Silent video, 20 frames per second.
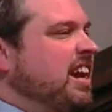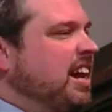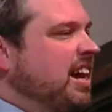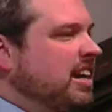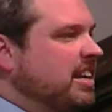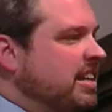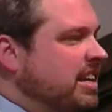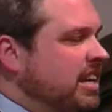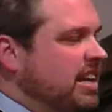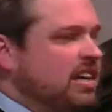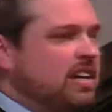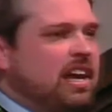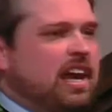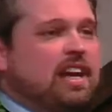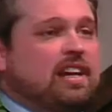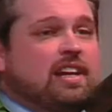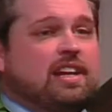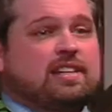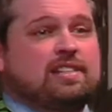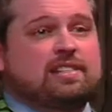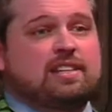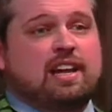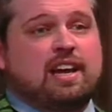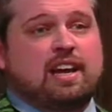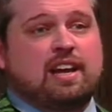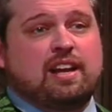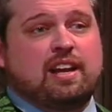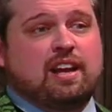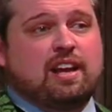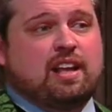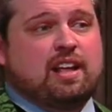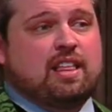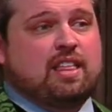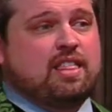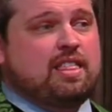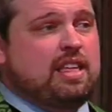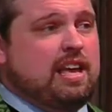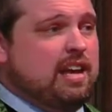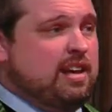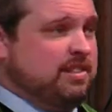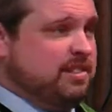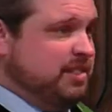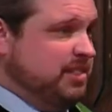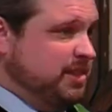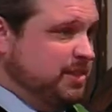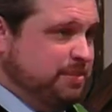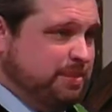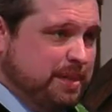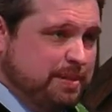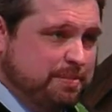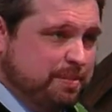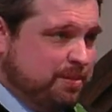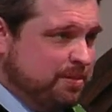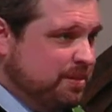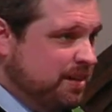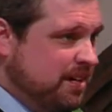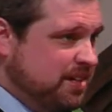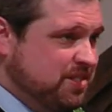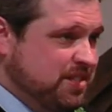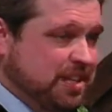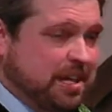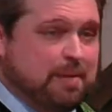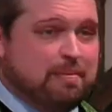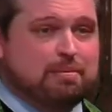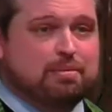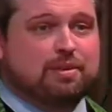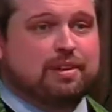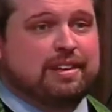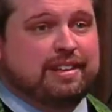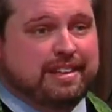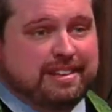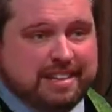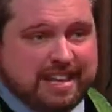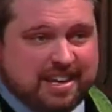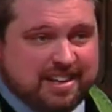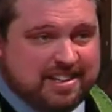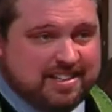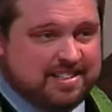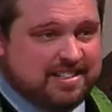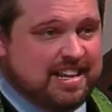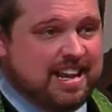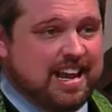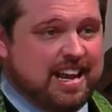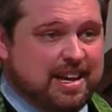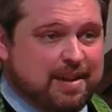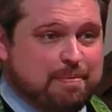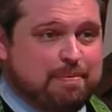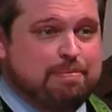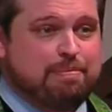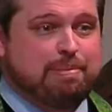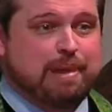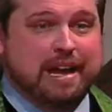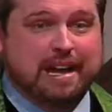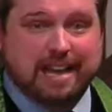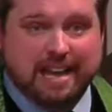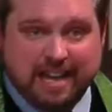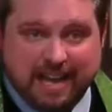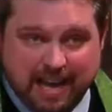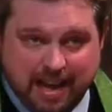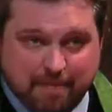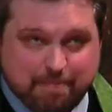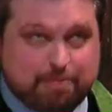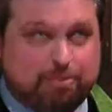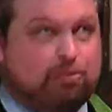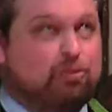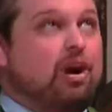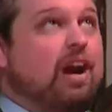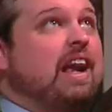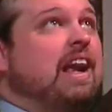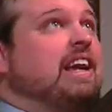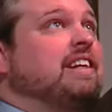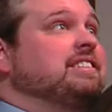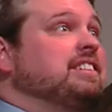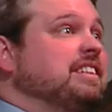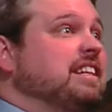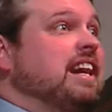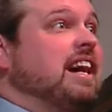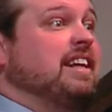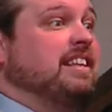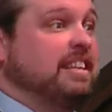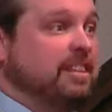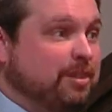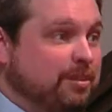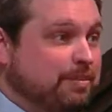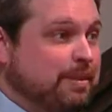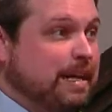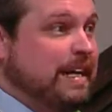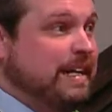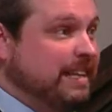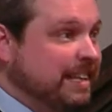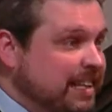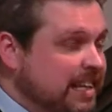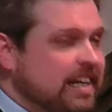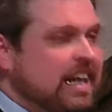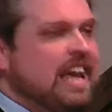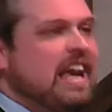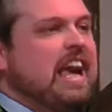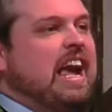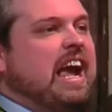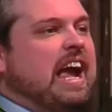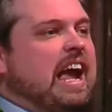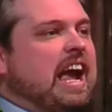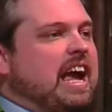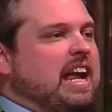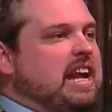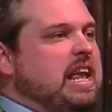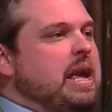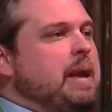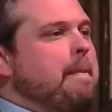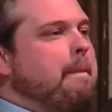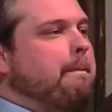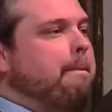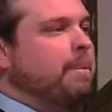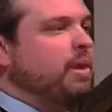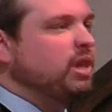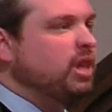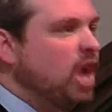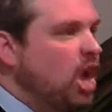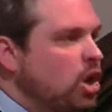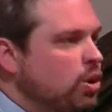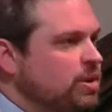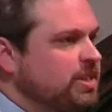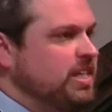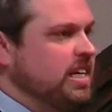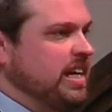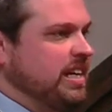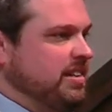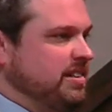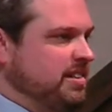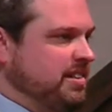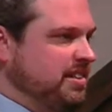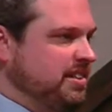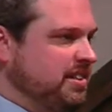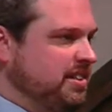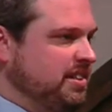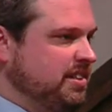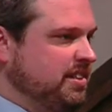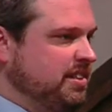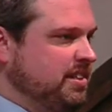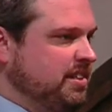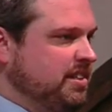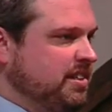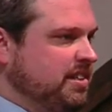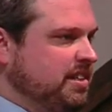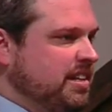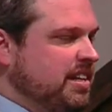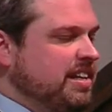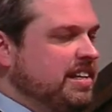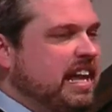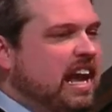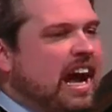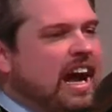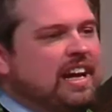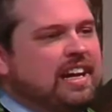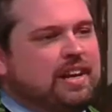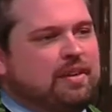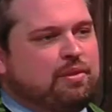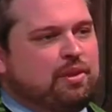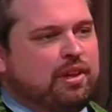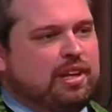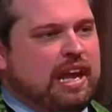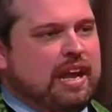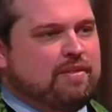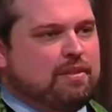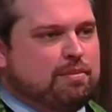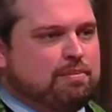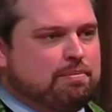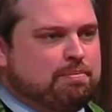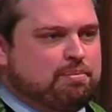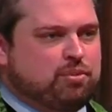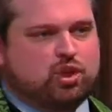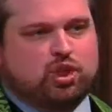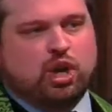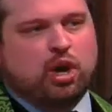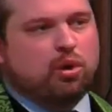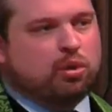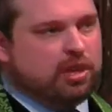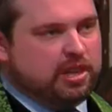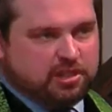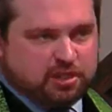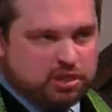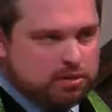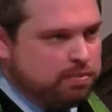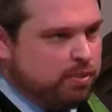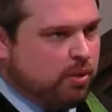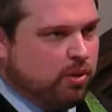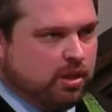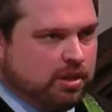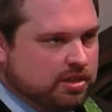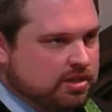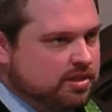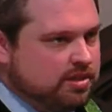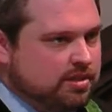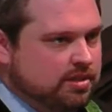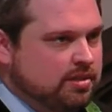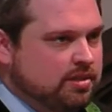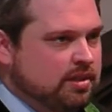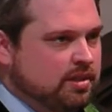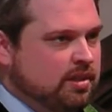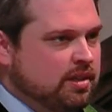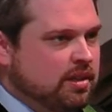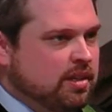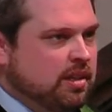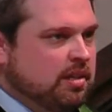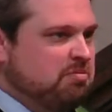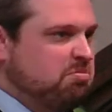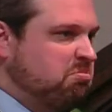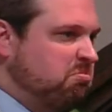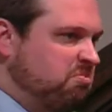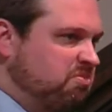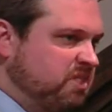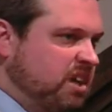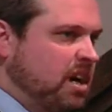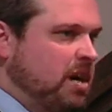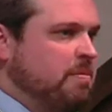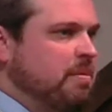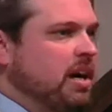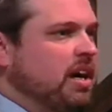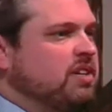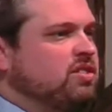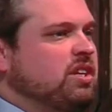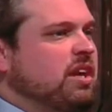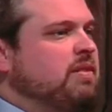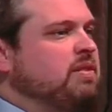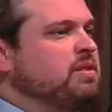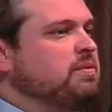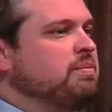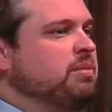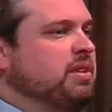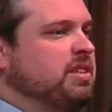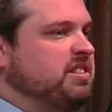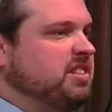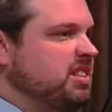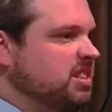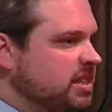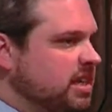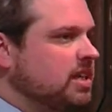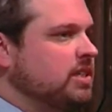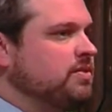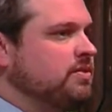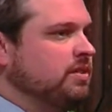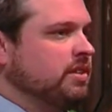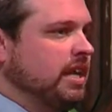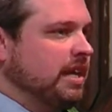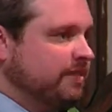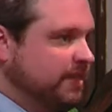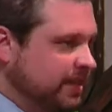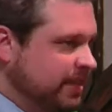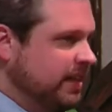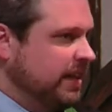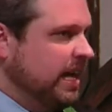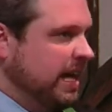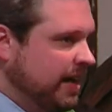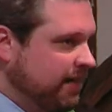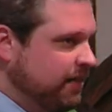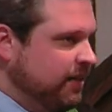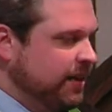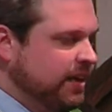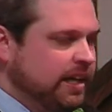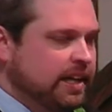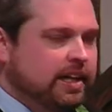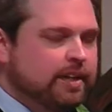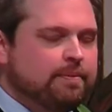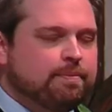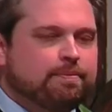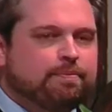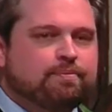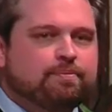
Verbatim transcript: a kid, and he's got thousands of people watching him, breathing down his neck, begging him, praying to God that he'll make the kick, and he blows it. Now, I didn't really ever choke in sports very much. I was pretty successful at everything I ever did.